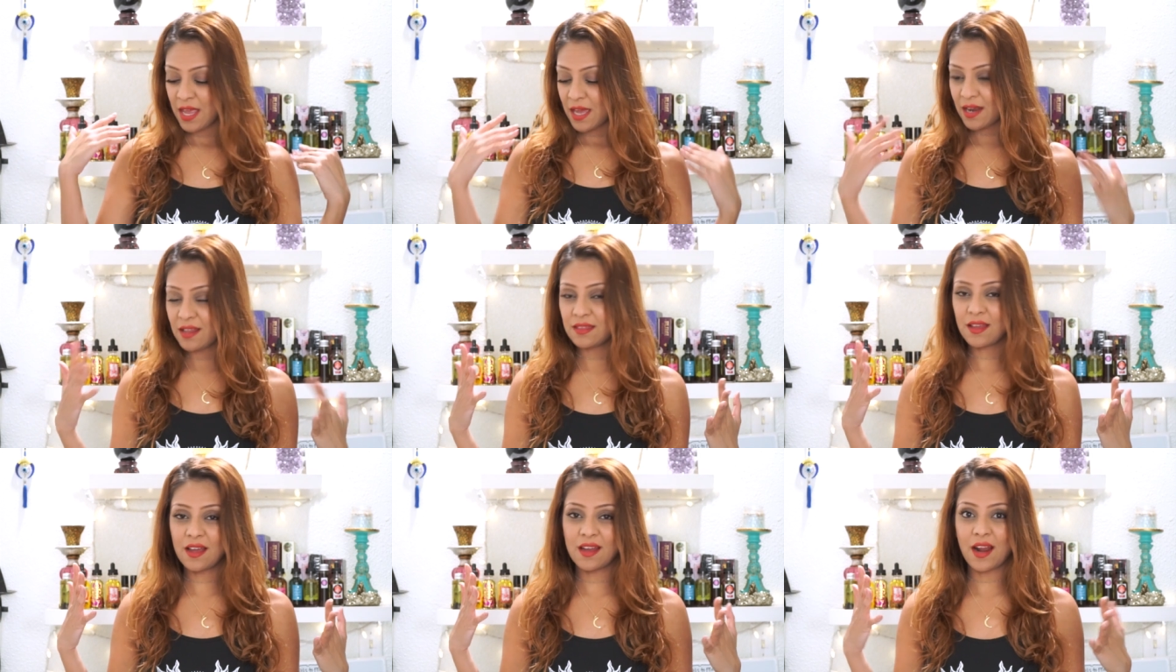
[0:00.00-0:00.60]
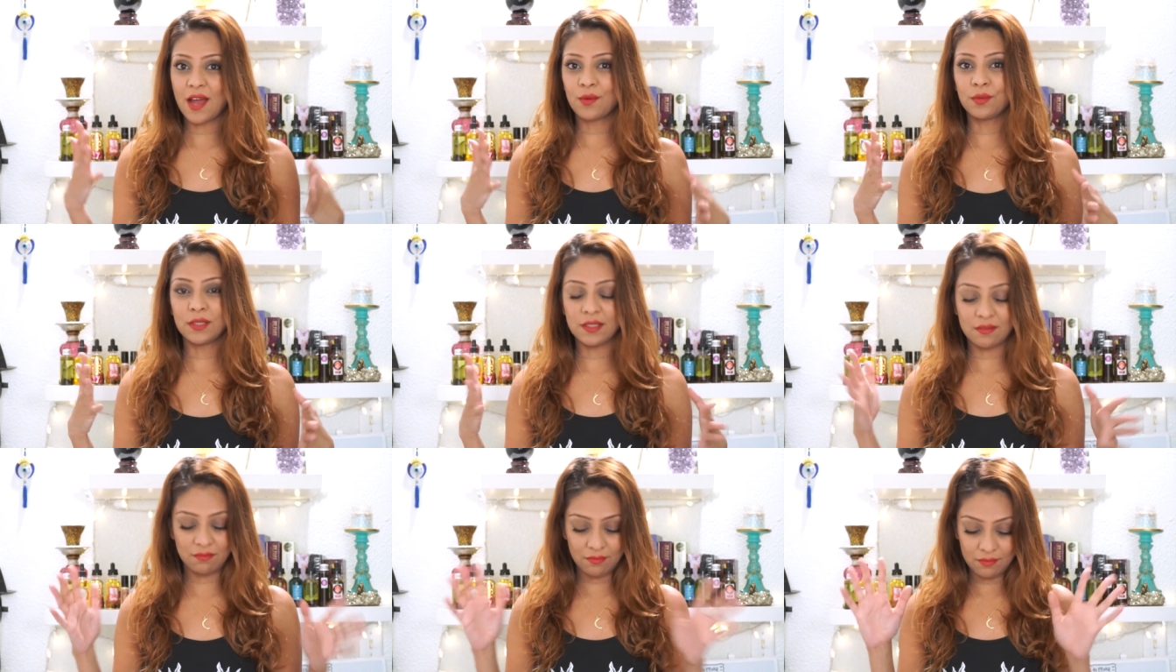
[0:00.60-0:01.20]
and I thought I
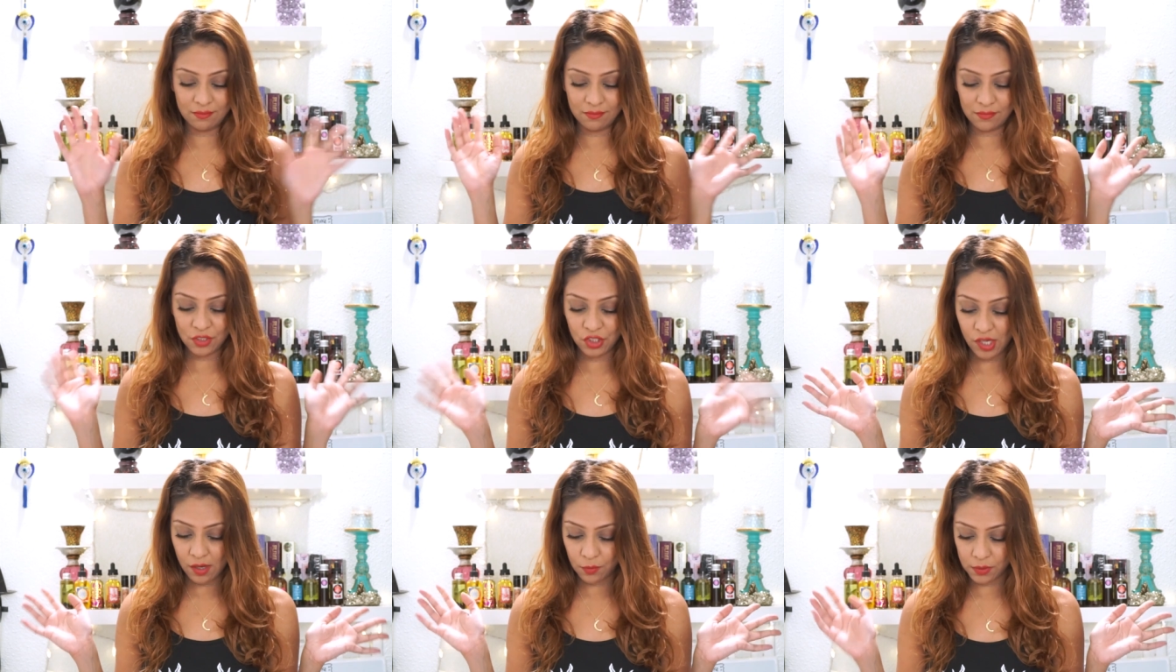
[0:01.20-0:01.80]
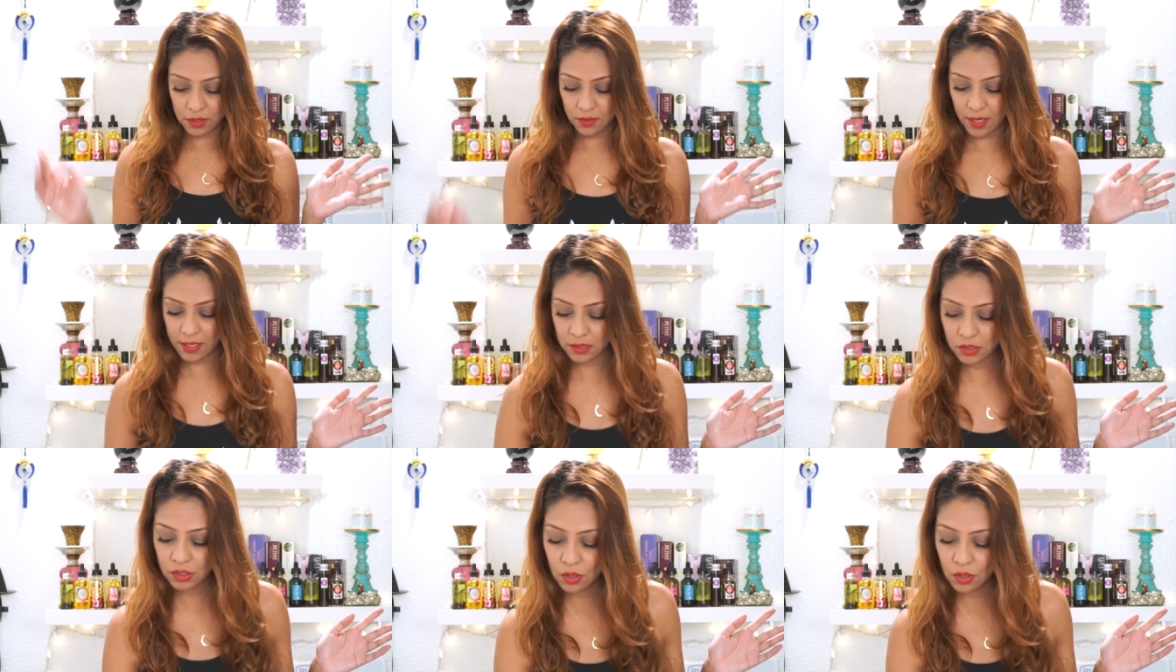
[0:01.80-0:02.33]
would share it with you guys.